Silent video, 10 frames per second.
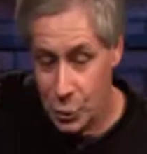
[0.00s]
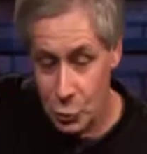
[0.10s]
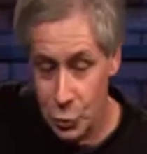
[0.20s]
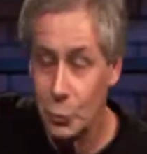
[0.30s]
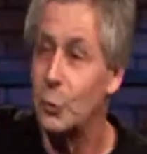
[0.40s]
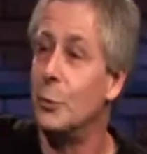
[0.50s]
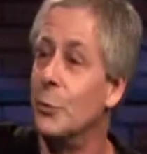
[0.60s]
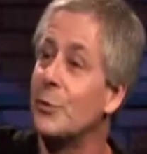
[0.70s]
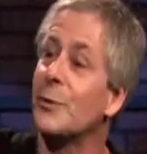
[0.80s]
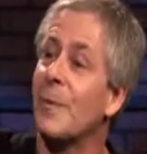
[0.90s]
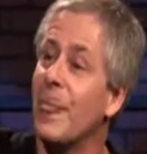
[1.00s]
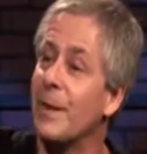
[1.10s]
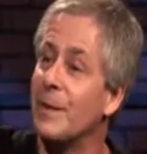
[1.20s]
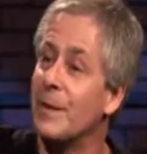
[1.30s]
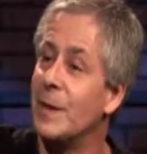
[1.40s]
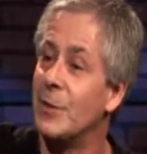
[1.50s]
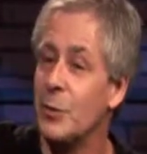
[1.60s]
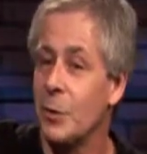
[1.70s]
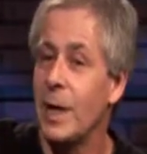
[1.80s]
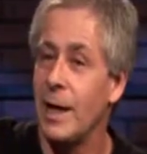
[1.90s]
thing you do lose is
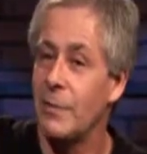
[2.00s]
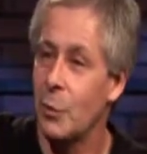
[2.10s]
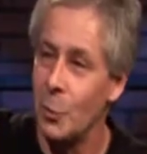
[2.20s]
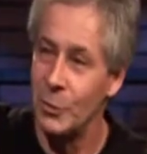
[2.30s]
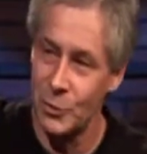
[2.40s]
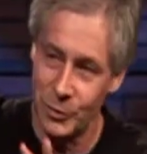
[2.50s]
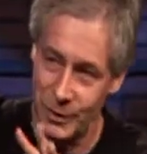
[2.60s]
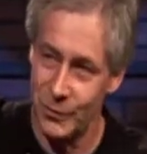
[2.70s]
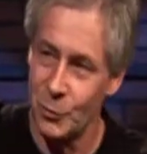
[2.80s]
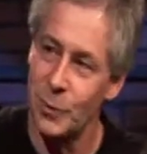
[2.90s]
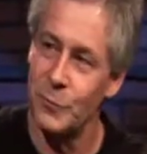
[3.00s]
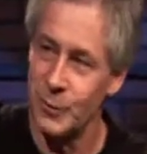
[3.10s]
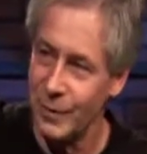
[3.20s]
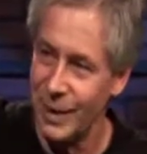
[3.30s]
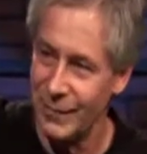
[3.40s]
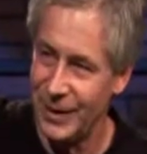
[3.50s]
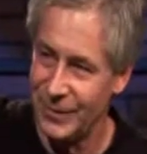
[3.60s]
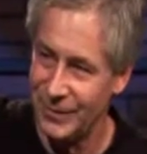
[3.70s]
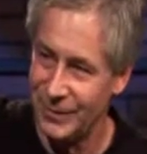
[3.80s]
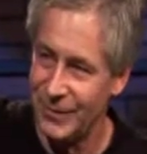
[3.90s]
you don't have open strings for the 1, 4, and 5 now.